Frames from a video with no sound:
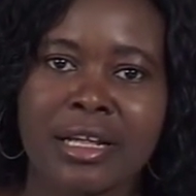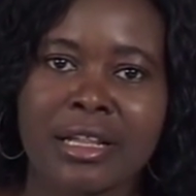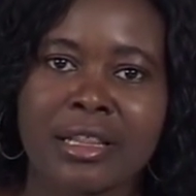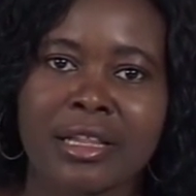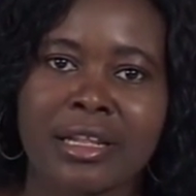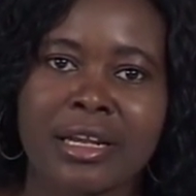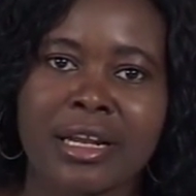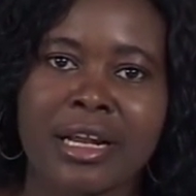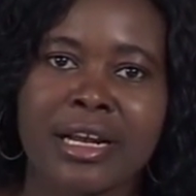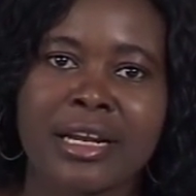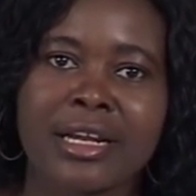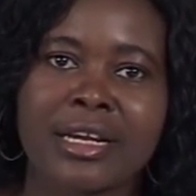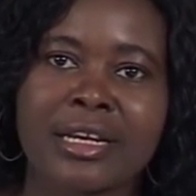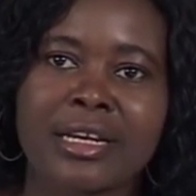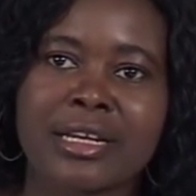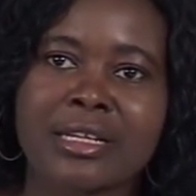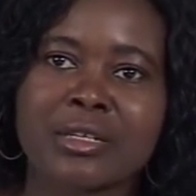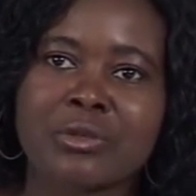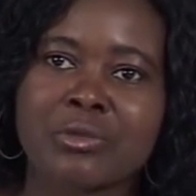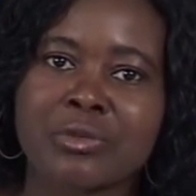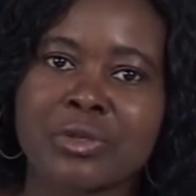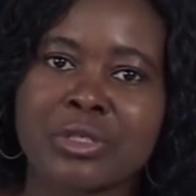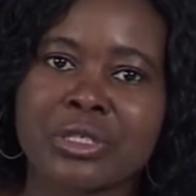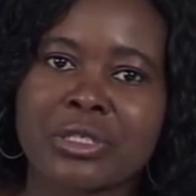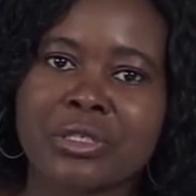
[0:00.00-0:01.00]
There are
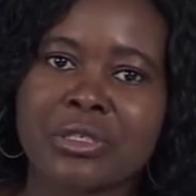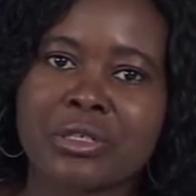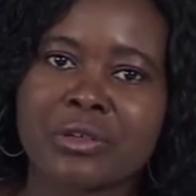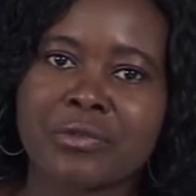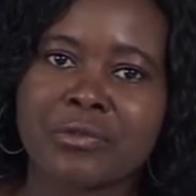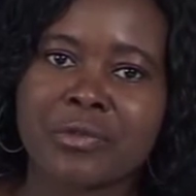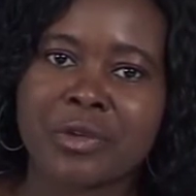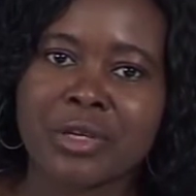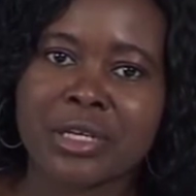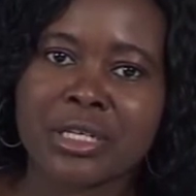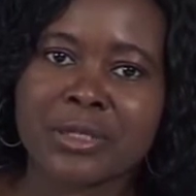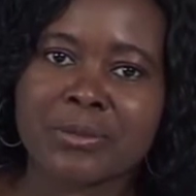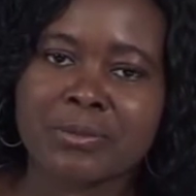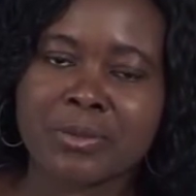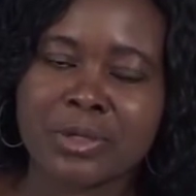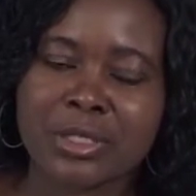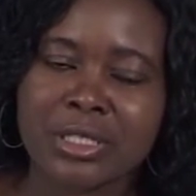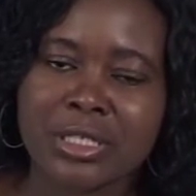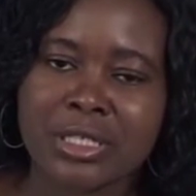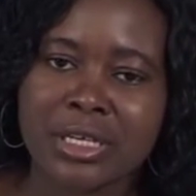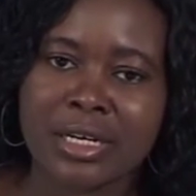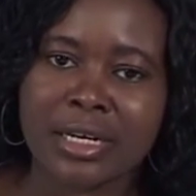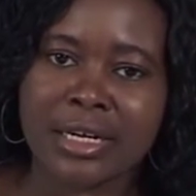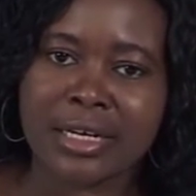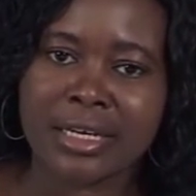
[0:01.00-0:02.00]
learners with severe
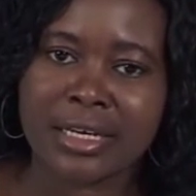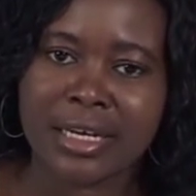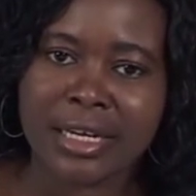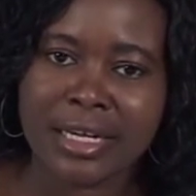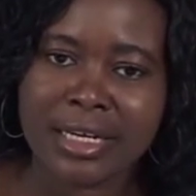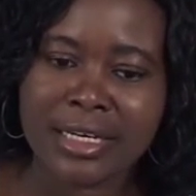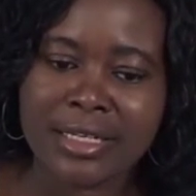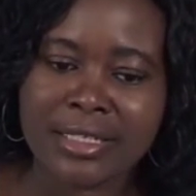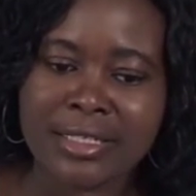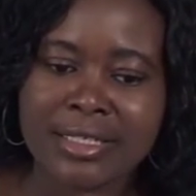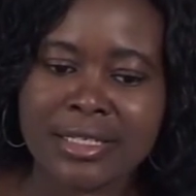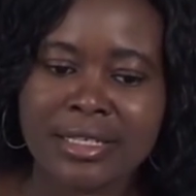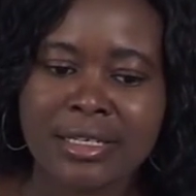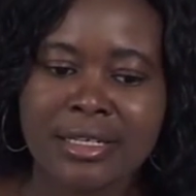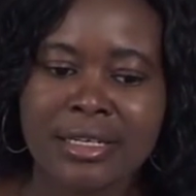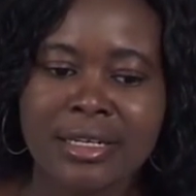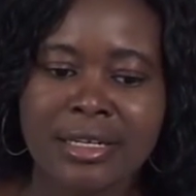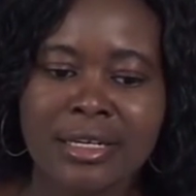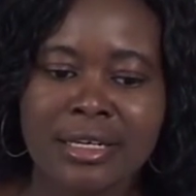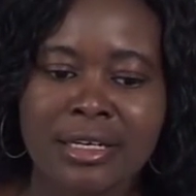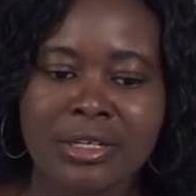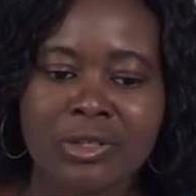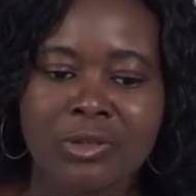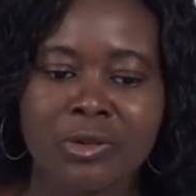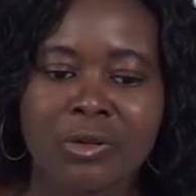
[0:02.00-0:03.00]
special needs.
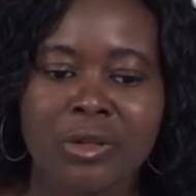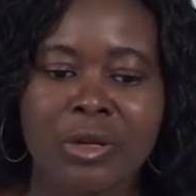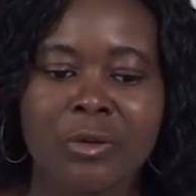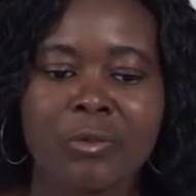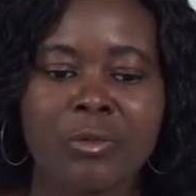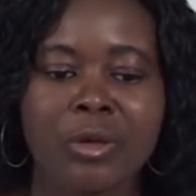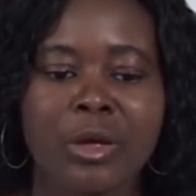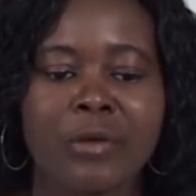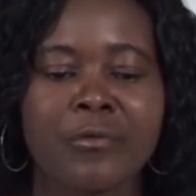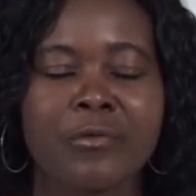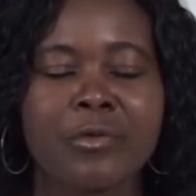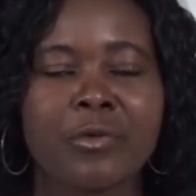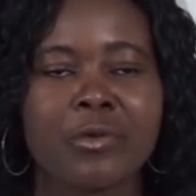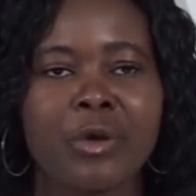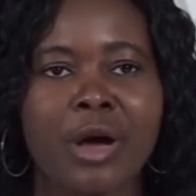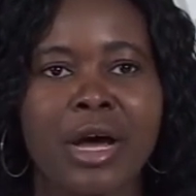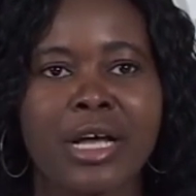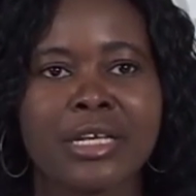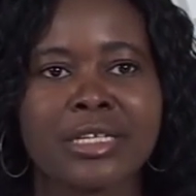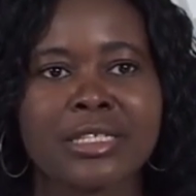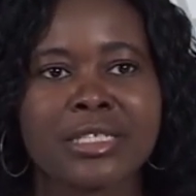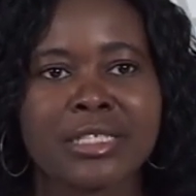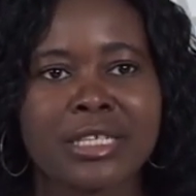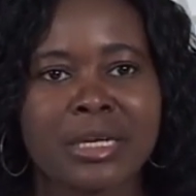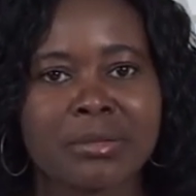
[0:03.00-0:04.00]
So then we have to
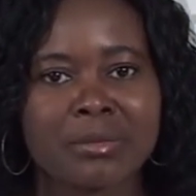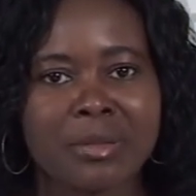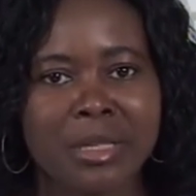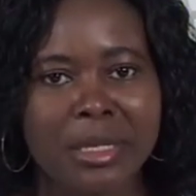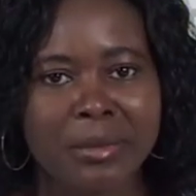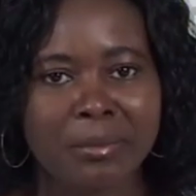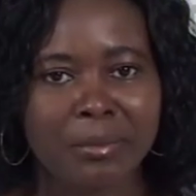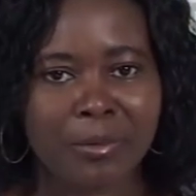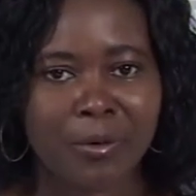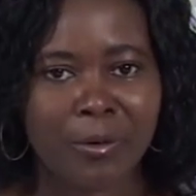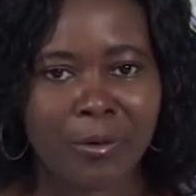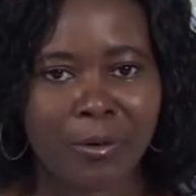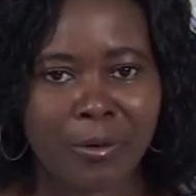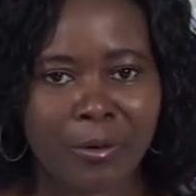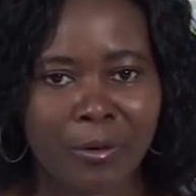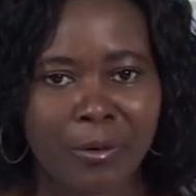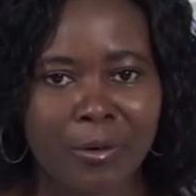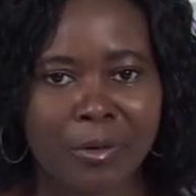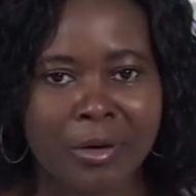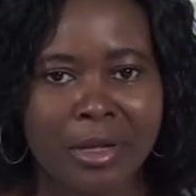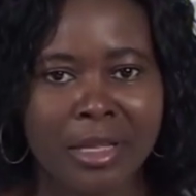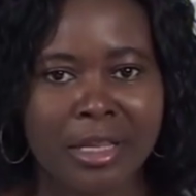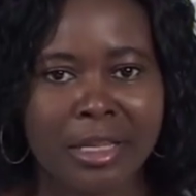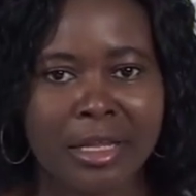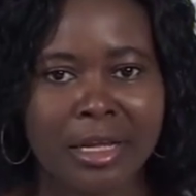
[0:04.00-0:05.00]
accept them
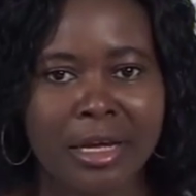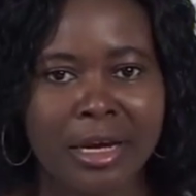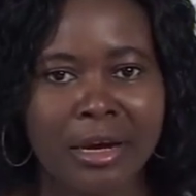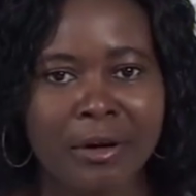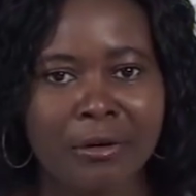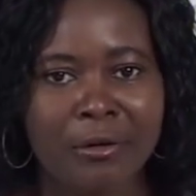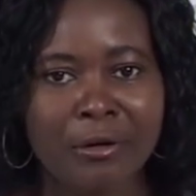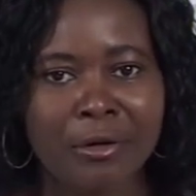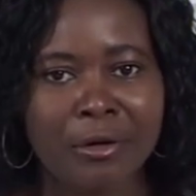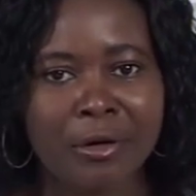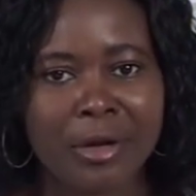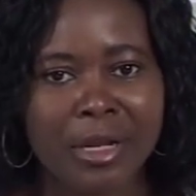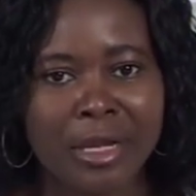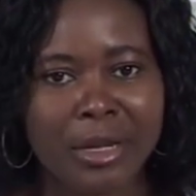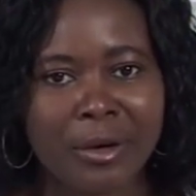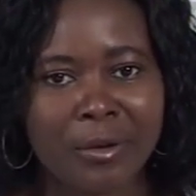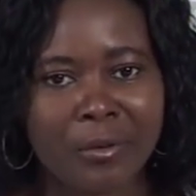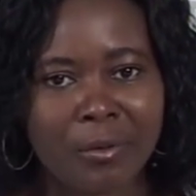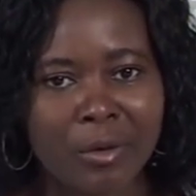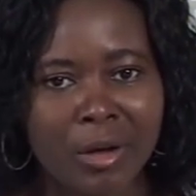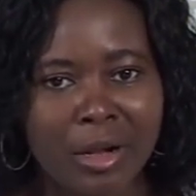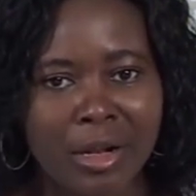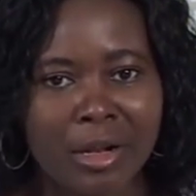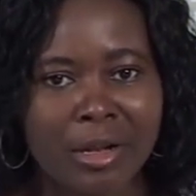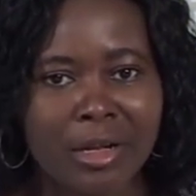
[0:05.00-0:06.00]
all. They are all
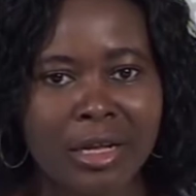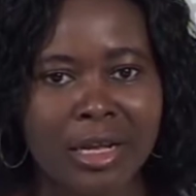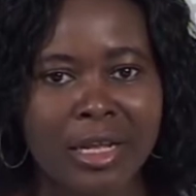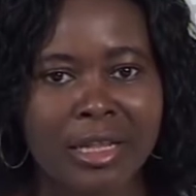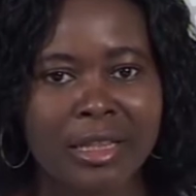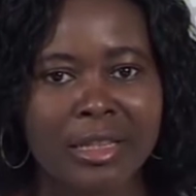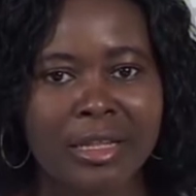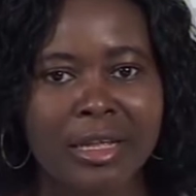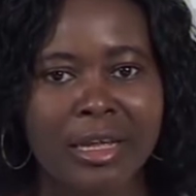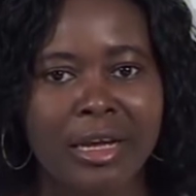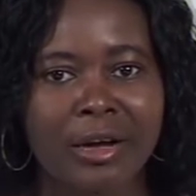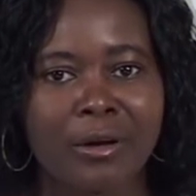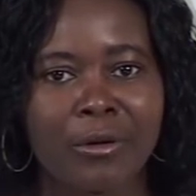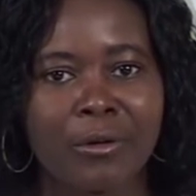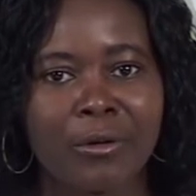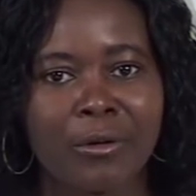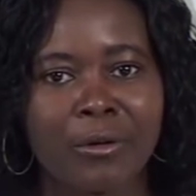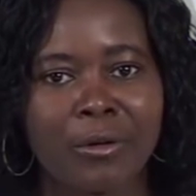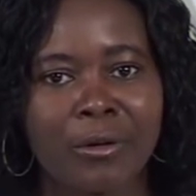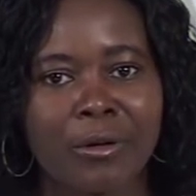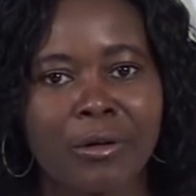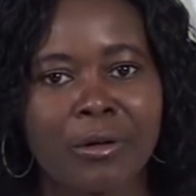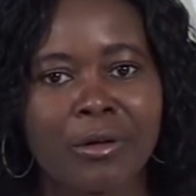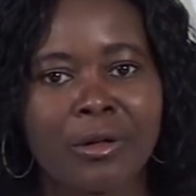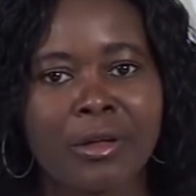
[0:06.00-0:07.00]
equal, and they are
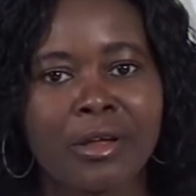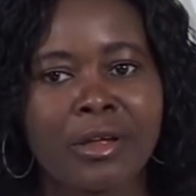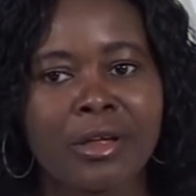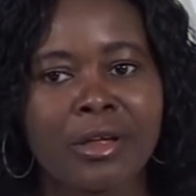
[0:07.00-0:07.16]
all